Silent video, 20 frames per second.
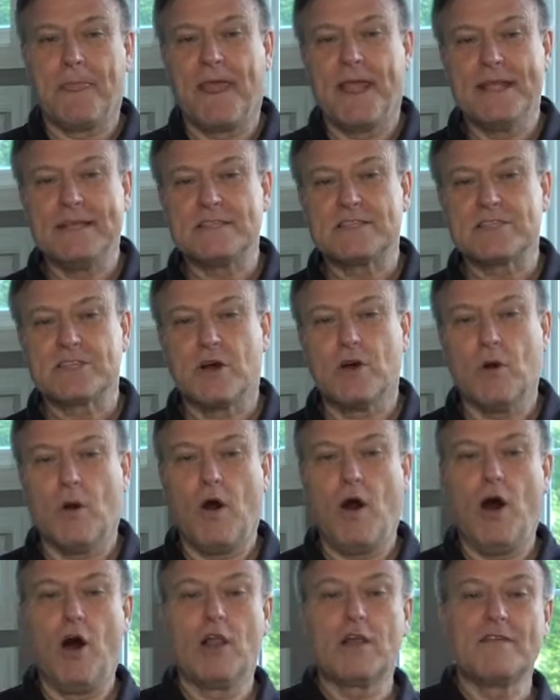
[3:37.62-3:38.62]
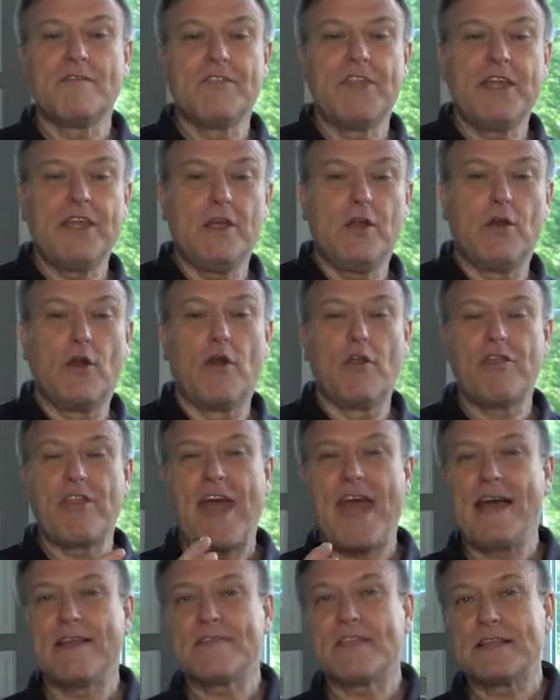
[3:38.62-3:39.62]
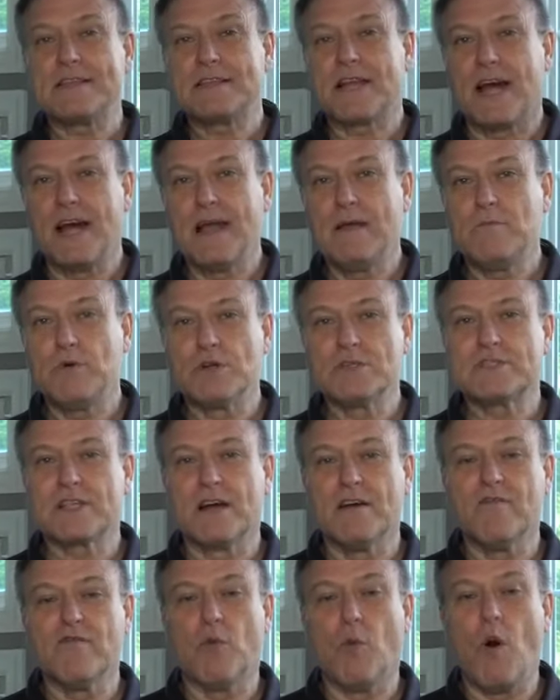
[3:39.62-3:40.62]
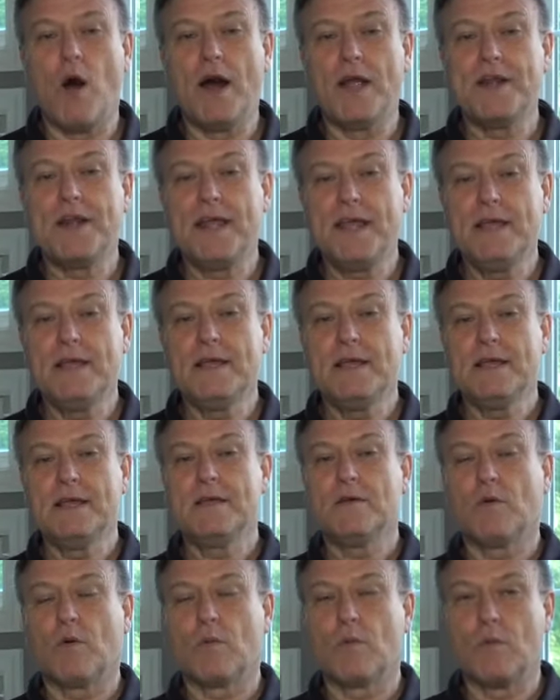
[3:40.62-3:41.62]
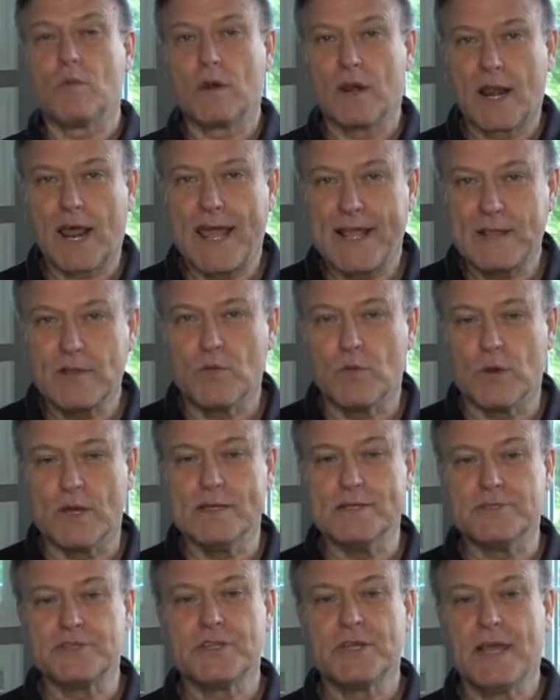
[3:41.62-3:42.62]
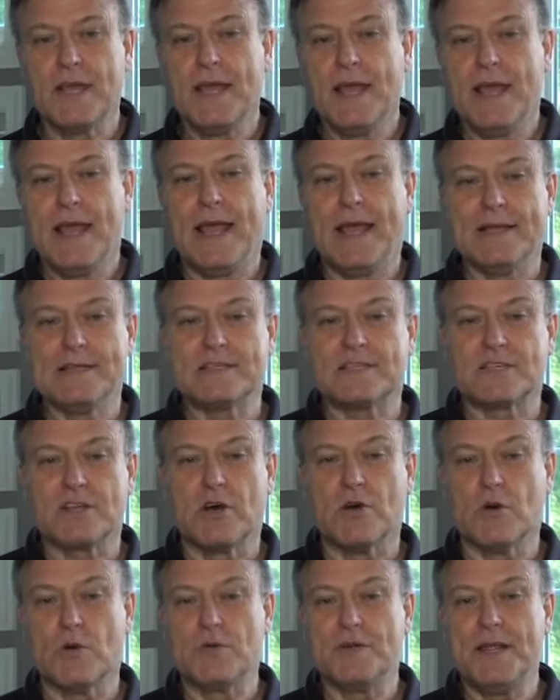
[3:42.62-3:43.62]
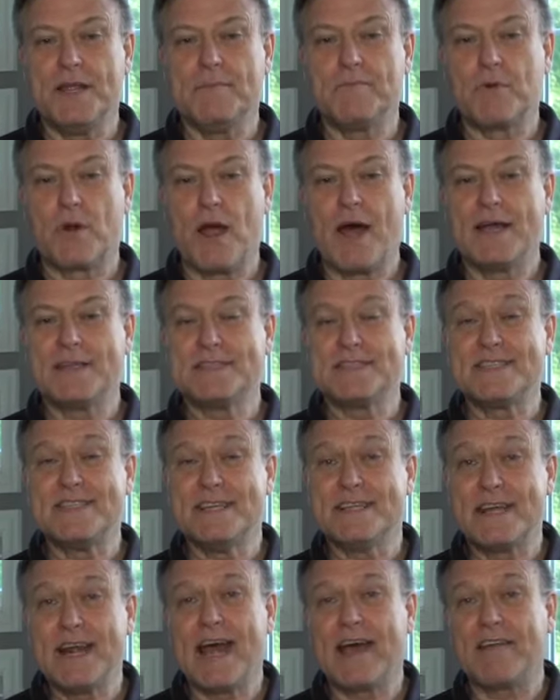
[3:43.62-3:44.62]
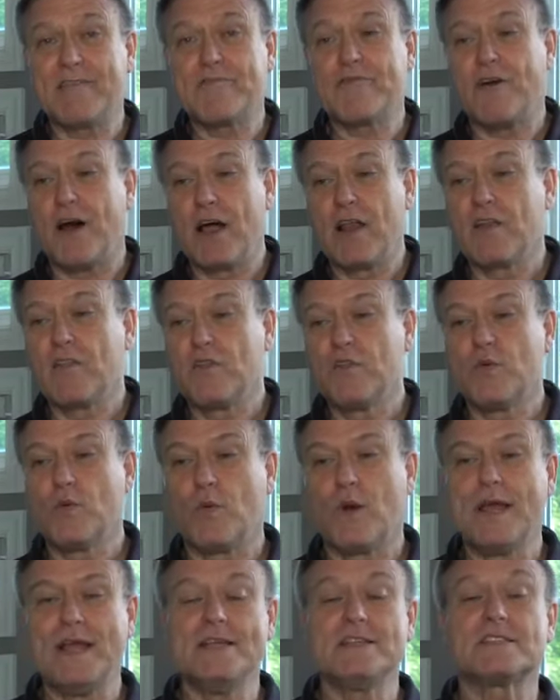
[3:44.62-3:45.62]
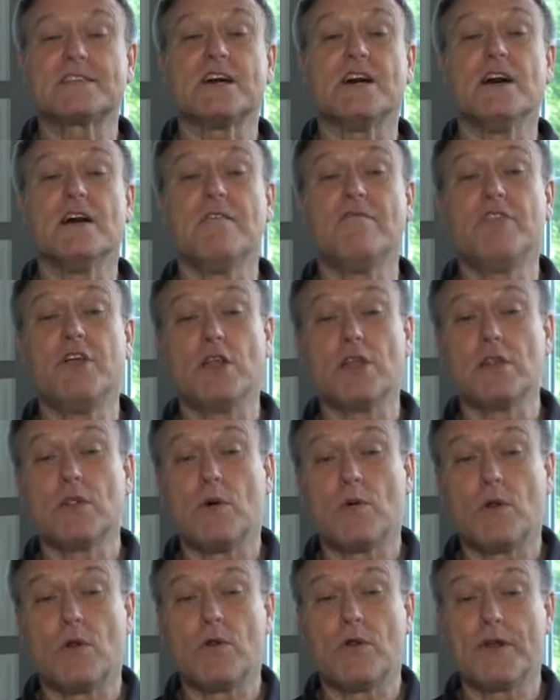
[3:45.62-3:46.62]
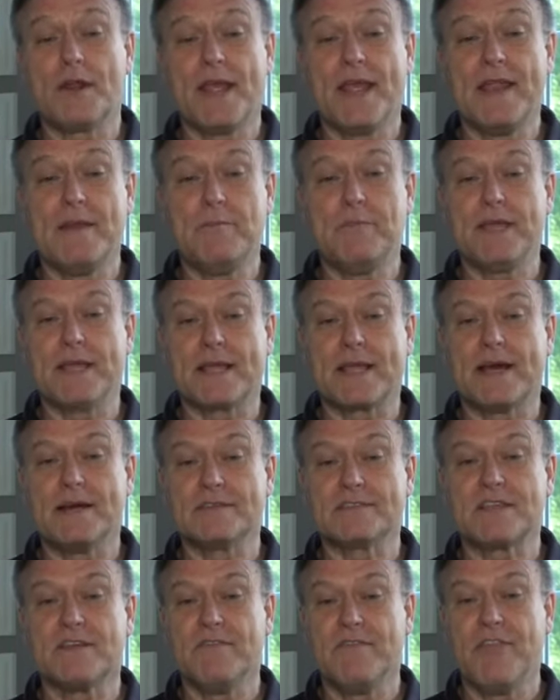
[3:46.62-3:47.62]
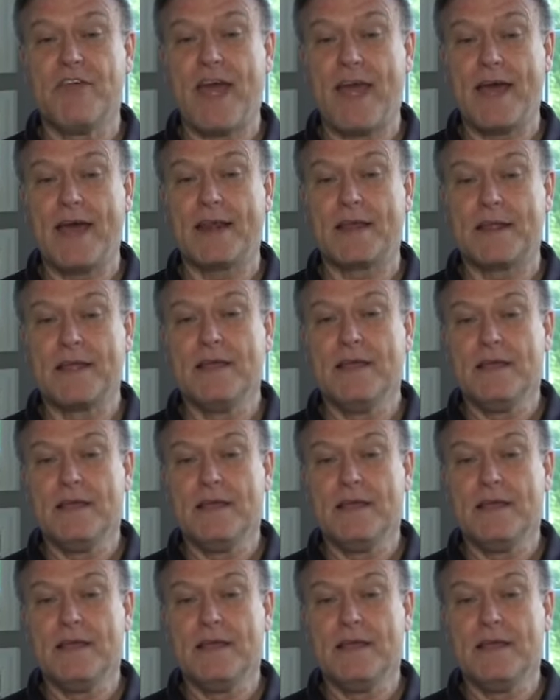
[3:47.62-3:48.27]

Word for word: And so all of the earth at the time was of one language. And so Nimrod did not follow the ways of the Lord, and because of that,